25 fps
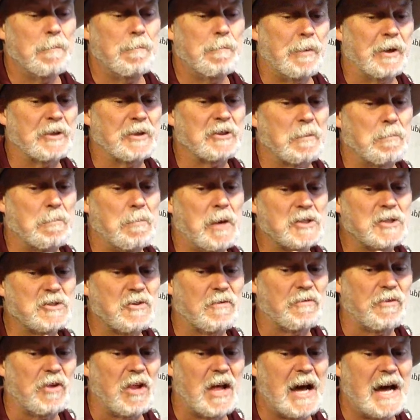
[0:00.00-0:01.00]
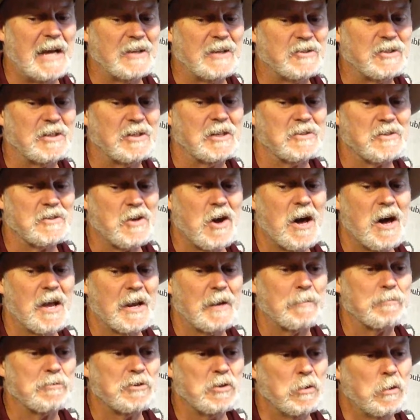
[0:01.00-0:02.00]
But the muzzle velocity has
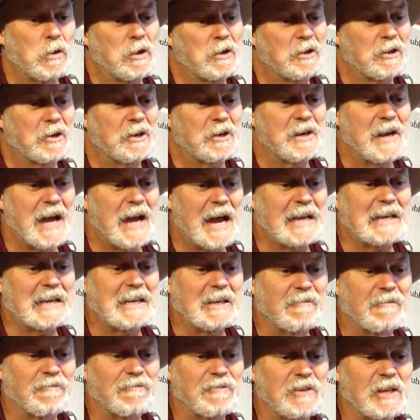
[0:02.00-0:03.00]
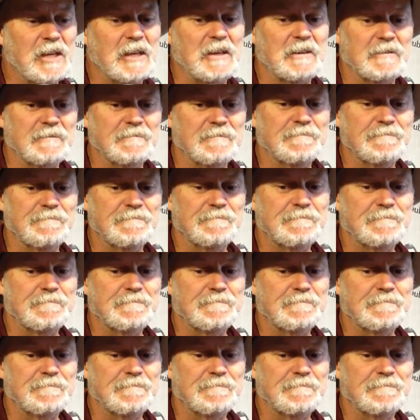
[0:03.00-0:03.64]
gone up 290 feet